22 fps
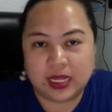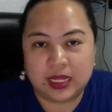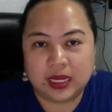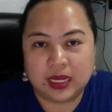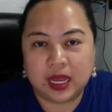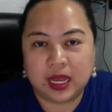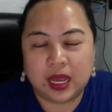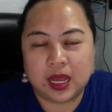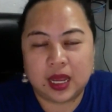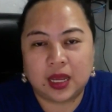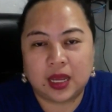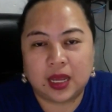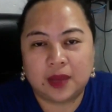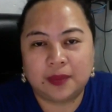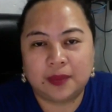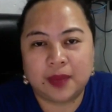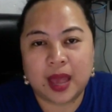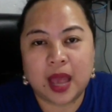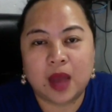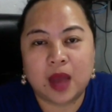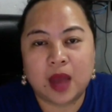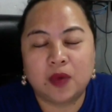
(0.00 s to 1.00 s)

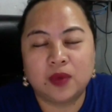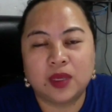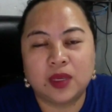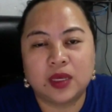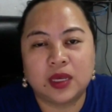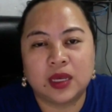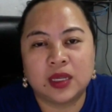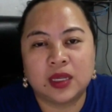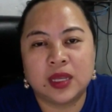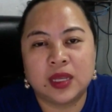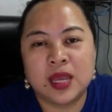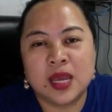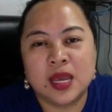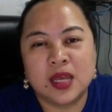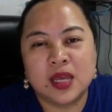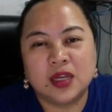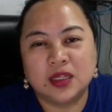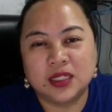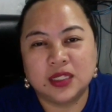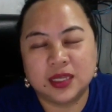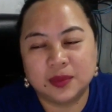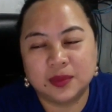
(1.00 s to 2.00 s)
How we can,
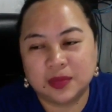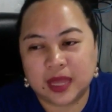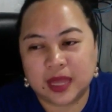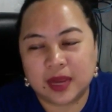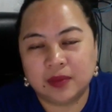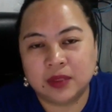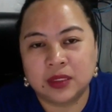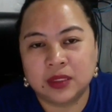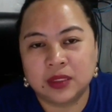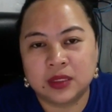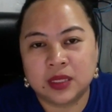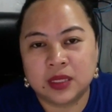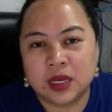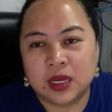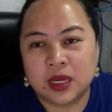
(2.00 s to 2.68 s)
because sometimes